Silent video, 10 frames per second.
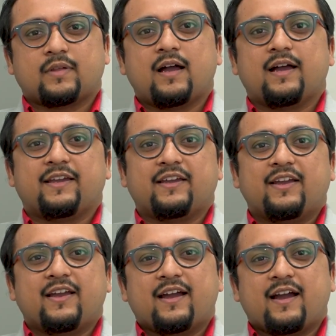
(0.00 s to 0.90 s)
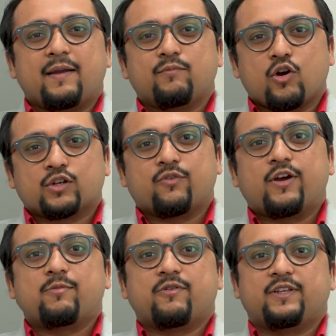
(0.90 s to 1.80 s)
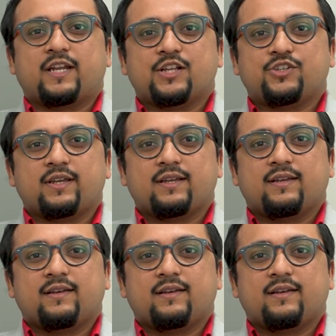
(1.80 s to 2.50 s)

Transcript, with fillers: Hi, I'm Dr. Vybhav Deraje.